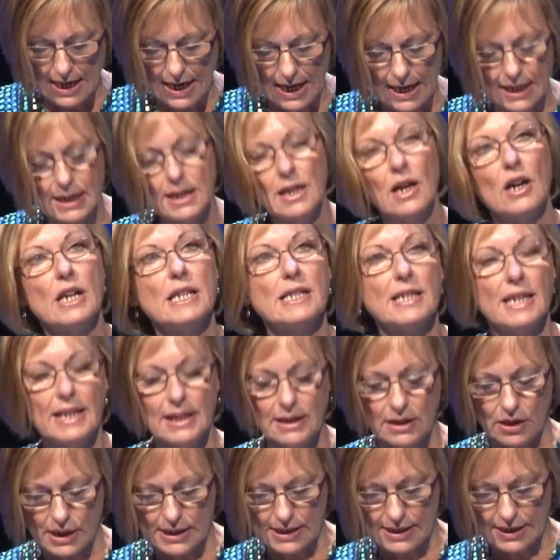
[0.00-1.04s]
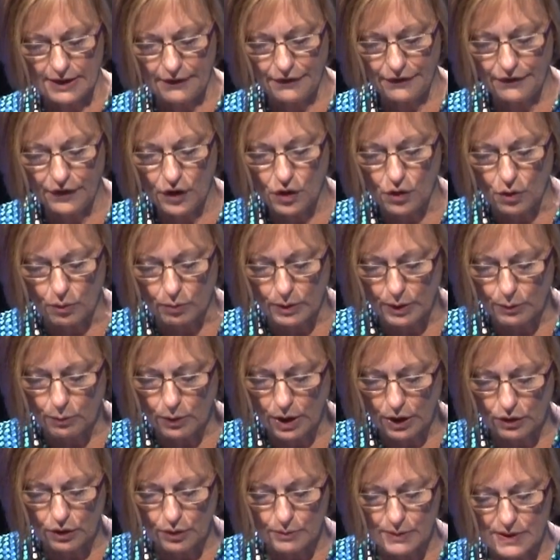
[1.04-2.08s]
In 1994, we
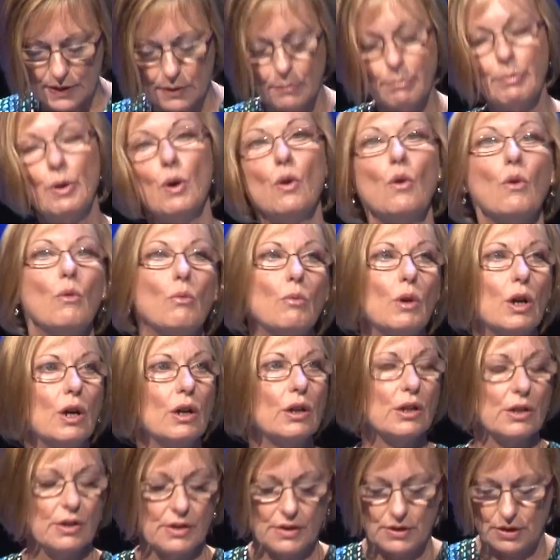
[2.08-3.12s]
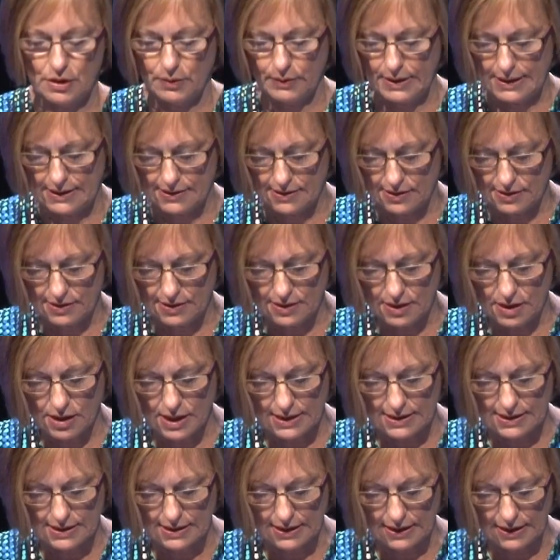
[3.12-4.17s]
welcomed support workers to our
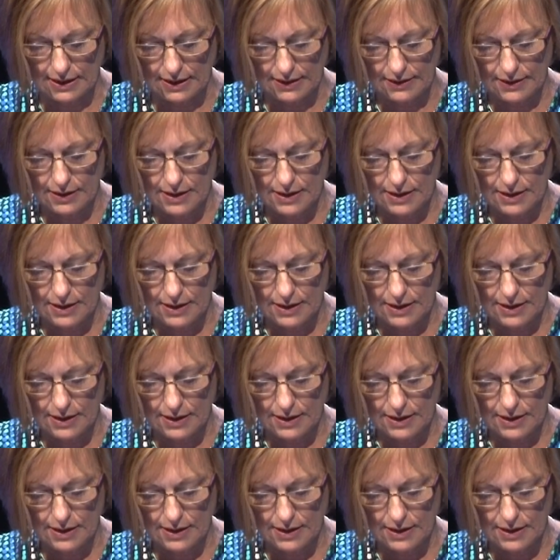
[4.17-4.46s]
society.